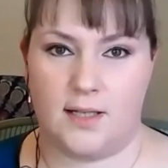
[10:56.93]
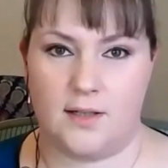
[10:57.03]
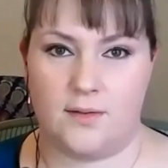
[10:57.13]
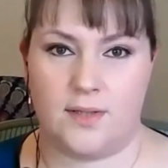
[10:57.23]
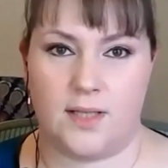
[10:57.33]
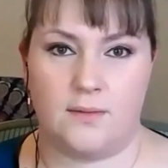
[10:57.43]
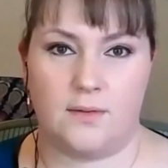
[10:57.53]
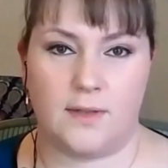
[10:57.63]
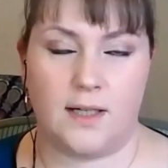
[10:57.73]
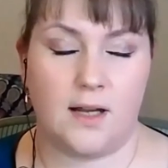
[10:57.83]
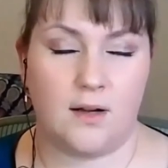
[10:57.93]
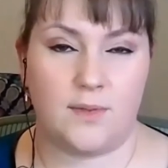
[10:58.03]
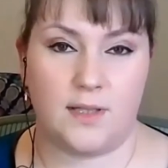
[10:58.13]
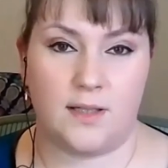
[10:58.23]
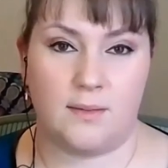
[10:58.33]
you'll say, well, right now I'm
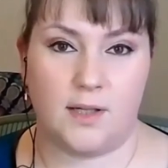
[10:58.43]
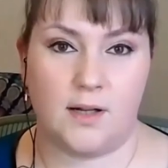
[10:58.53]
sitting in my